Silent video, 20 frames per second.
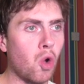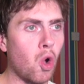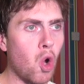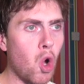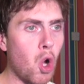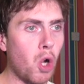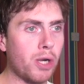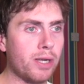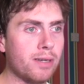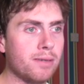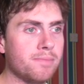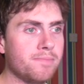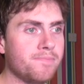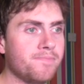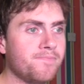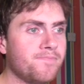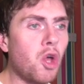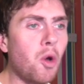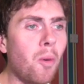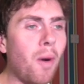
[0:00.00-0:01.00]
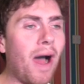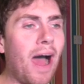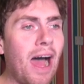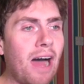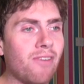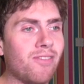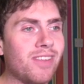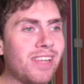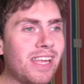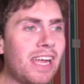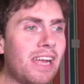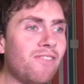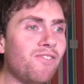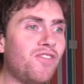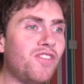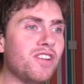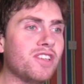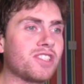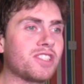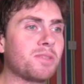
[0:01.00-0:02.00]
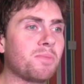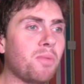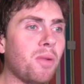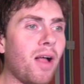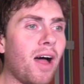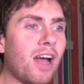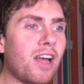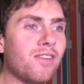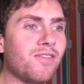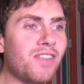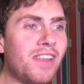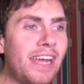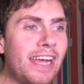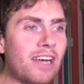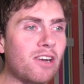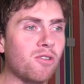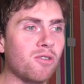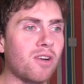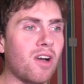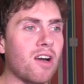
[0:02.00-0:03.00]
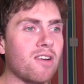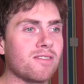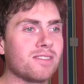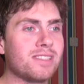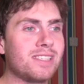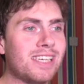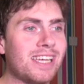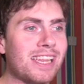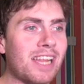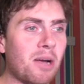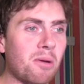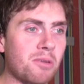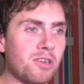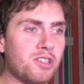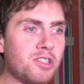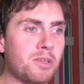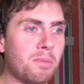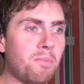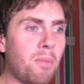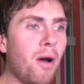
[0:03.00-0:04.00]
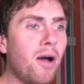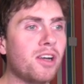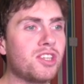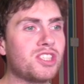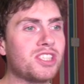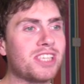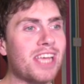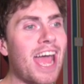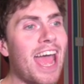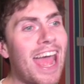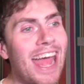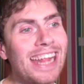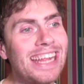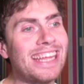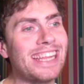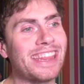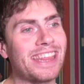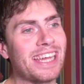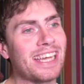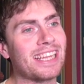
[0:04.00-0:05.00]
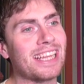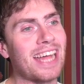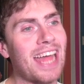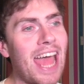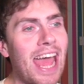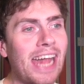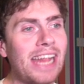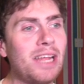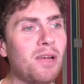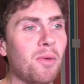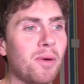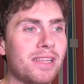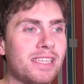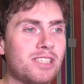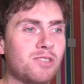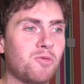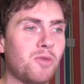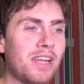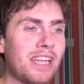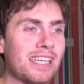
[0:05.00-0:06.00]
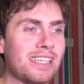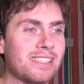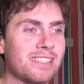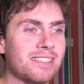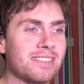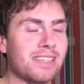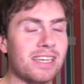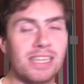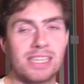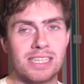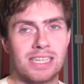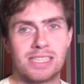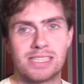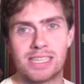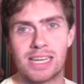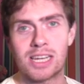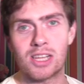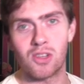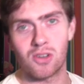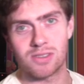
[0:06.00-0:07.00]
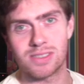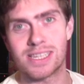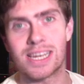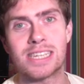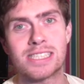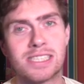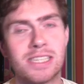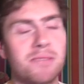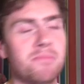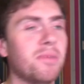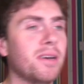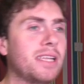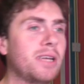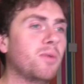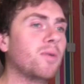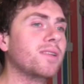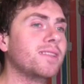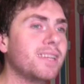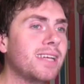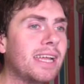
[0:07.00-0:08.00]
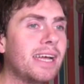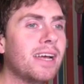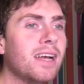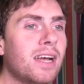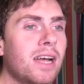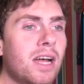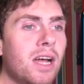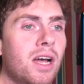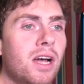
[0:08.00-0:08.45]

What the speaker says: Good. You will have an infinite supply of legal currency allowing you to purchase anything that anyone is willing to sell. It didn't take long to get to the money one, did it?